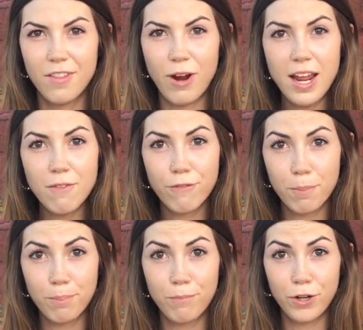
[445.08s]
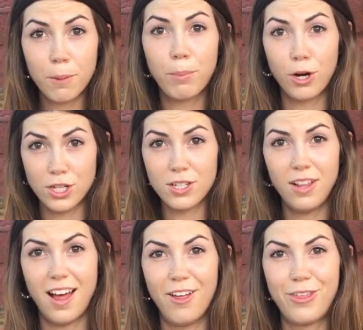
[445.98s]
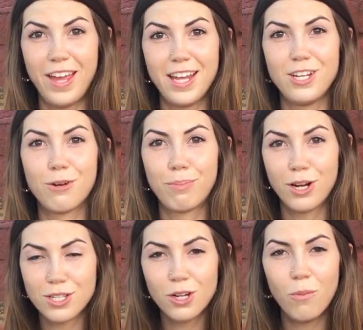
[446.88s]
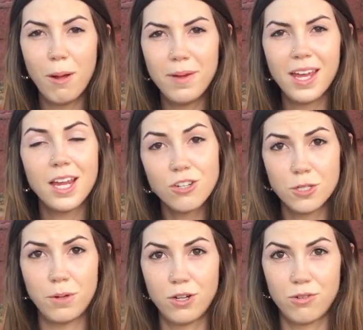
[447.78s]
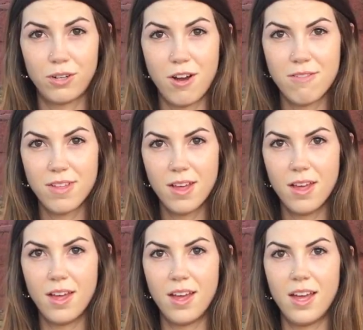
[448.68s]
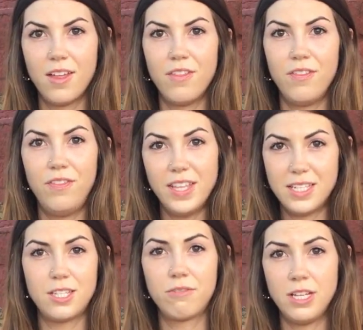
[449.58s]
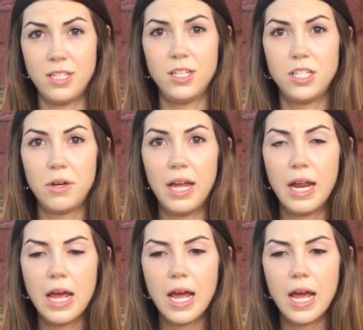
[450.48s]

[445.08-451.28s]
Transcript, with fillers: right? For for your personal health and your personal well-being and your spiritual growth, this is the reason to do it.